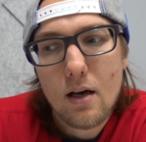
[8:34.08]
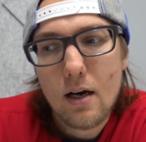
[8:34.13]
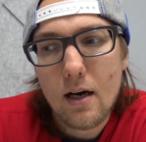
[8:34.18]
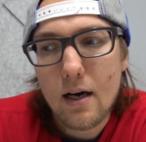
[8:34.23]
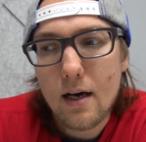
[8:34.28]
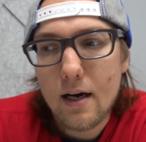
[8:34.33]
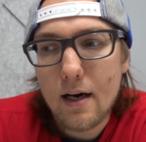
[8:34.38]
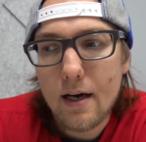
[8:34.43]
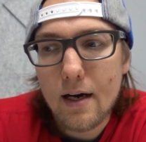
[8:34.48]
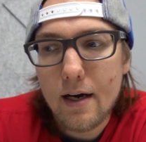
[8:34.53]

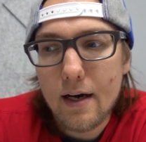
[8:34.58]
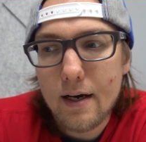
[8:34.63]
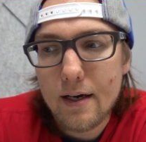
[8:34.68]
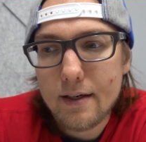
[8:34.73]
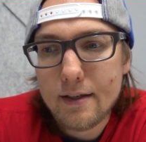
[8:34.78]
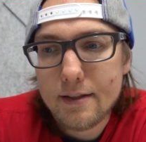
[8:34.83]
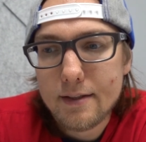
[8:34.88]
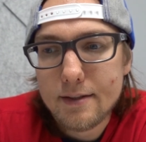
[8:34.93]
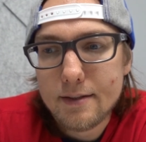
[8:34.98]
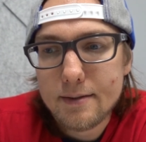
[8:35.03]

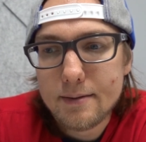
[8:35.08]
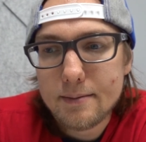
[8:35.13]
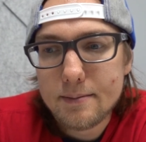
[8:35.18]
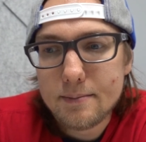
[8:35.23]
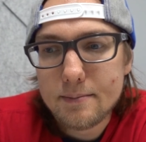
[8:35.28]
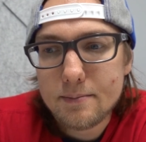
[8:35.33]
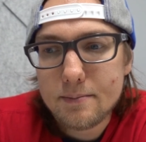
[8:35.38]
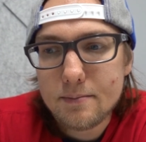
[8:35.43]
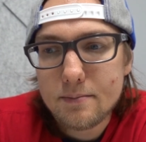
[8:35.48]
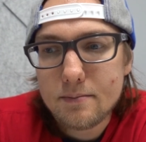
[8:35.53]

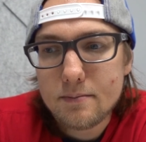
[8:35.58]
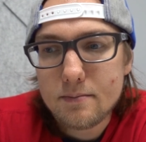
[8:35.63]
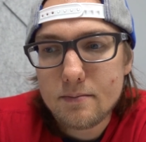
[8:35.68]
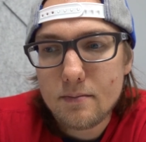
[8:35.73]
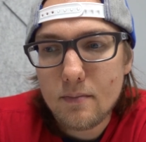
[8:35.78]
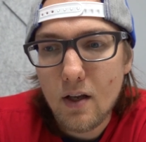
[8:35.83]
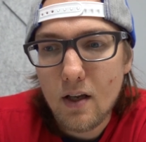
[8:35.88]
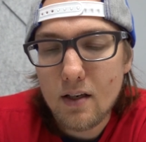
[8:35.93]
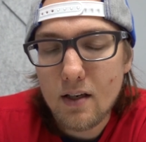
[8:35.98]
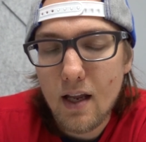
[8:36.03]

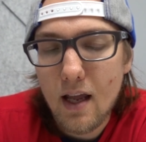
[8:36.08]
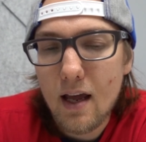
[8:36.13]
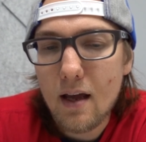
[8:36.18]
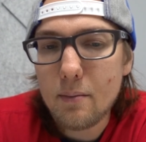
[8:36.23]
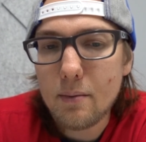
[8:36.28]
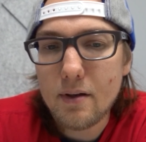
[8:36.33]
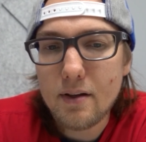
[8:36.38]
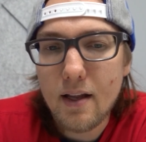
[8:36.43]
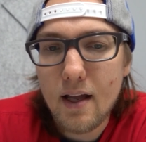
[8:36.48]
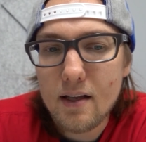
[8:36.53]
And yeah, I
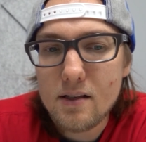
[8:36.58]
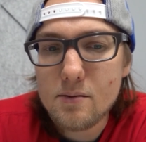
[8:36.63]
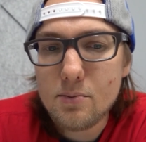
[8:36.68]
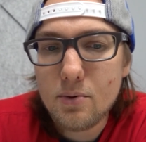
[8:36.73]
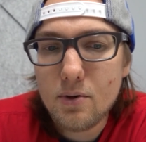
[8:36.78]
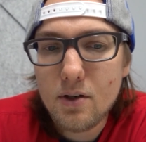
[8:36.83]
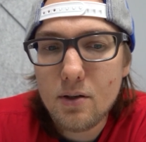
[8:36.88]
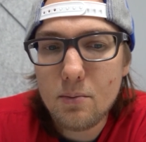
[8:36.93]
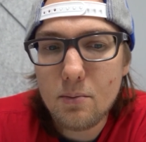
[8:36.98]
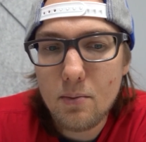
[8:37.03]
mean, that's
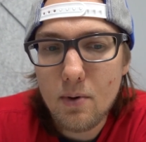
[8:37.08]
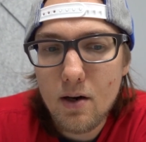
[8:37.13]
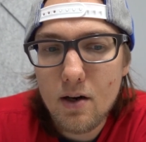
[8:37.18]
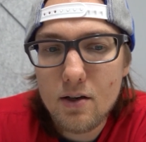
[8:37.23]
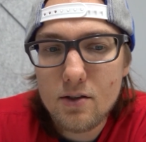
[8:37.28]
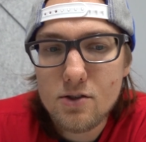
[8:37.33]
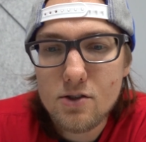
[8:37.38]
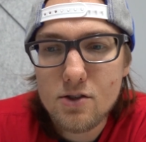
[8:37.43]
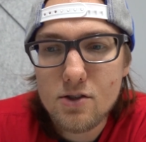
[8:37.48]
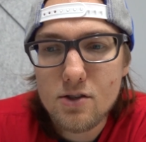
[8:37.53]
pretty
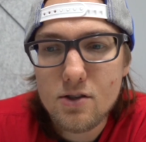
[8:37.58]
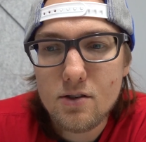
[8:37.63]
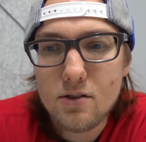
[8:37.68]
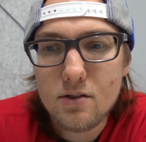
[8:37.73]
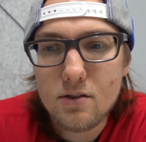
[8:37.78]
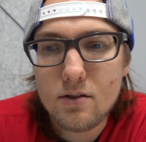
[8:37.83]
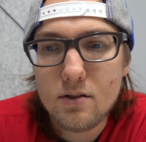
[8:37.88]
much,